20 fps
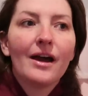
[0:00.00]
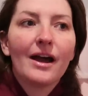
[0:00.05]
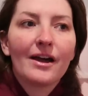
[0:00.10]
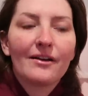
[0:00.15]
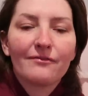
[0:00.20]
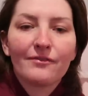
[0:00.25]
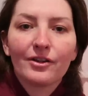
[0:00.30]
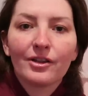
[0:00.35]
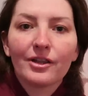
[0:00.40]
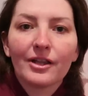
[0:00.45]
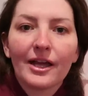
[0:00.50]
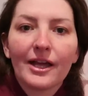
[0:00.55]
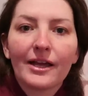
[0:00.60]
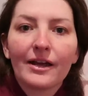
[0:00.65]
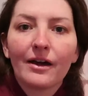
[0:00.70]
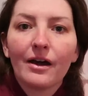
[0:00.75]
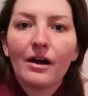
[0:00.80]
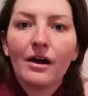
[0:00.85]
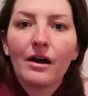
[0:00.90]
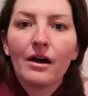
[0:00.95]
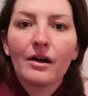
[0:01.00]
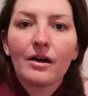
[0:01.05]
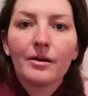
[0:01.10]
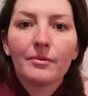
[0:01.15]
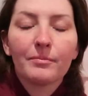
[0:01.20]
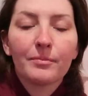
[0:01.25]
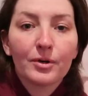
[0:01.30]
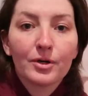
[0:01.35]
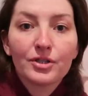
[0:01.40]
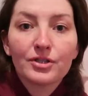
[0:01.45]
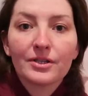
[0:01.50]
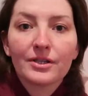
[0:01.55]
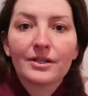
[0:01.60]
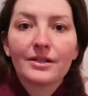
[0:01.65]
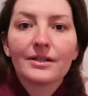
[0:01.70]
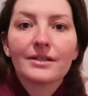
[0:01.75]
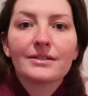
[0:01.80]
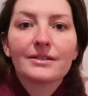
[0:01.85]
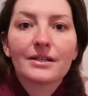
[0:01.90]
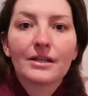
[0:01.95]
I feel like a
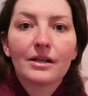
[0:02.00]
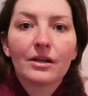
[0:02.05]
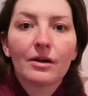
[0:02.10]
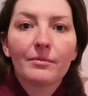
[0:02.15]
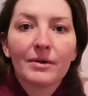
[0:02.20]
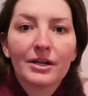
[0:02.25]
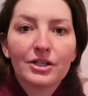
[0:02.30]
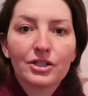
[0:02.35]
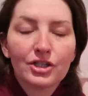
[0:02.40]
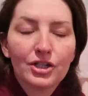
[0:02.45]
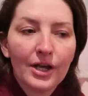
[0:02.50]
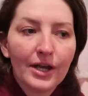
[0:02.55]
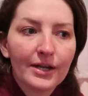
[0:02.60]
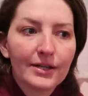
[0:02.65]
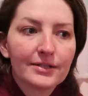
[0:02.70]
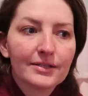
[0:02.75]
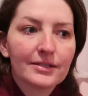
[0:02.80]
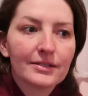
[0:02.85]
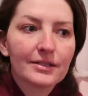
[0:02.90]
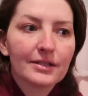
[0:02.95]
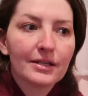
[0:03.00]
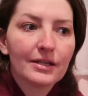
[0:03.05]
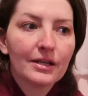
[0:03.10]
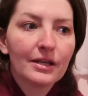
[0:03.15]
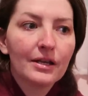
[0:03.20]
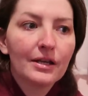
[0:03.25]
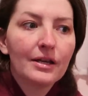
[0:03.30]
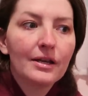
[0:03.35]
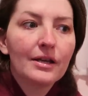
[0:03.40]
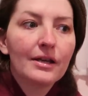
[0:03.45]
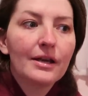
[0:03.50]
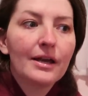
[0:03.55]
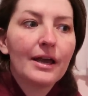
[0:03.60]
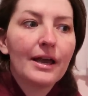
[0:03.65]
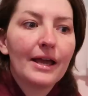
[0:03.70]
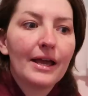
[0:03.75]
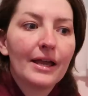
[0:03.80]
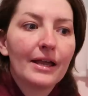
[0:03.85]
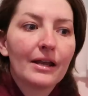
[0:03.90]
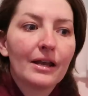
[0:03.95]
person is sitting on my chest
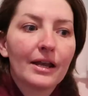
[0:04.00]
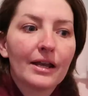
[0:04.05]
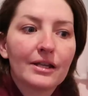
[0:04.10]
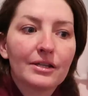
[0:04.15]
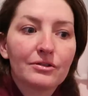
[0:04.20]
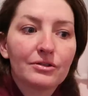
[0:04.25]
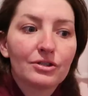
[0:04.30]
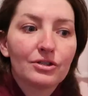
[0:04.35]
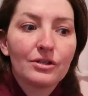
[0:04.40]
and I